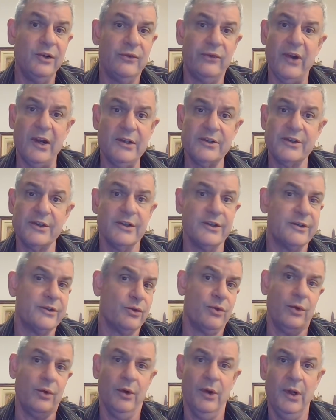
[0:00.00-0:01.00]
fences
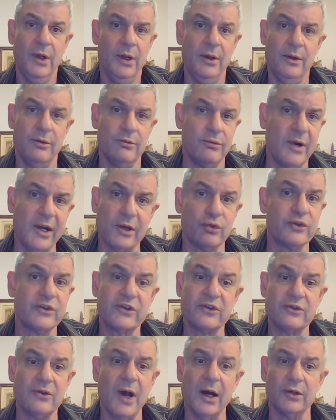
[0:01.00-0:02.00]
or
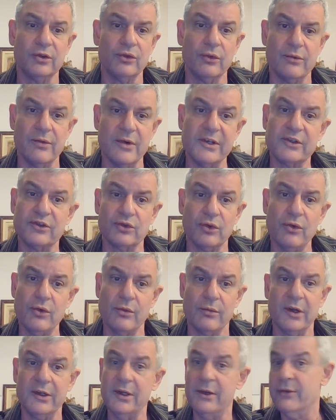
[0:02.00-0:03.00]
reconstruct or
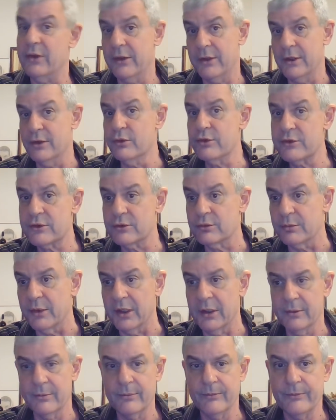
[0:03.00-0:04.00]
restore whatever they used to be,
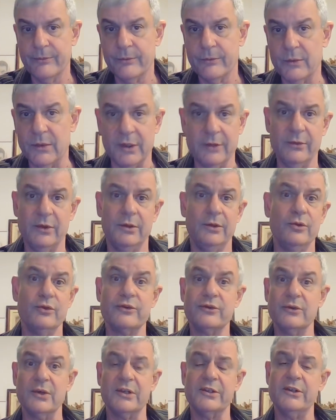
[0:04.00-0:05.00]
whatever they
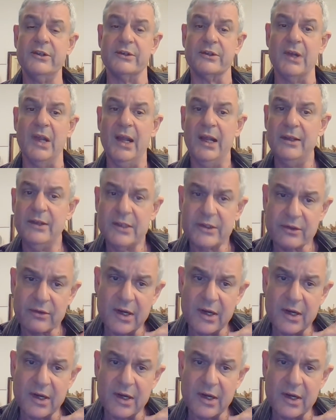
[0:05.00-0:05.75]
used to exist. And this